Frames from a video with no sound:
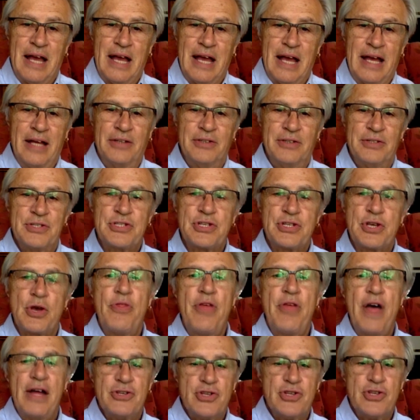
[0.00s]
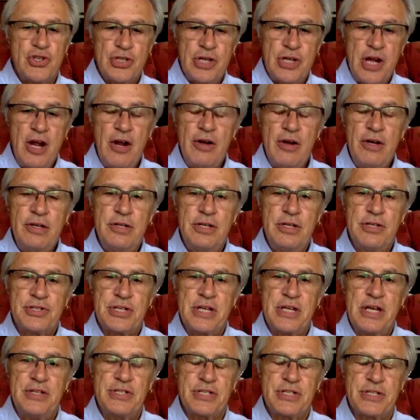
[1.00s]
and so that shared
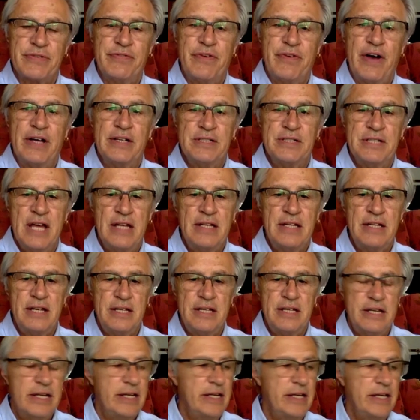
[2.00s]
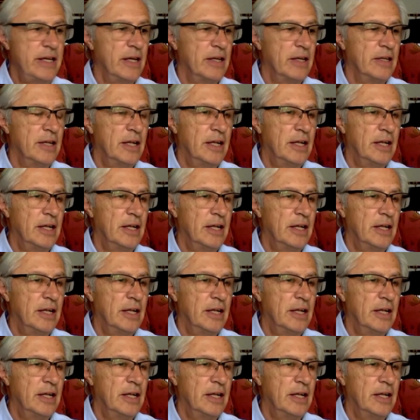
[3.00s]
sense of identity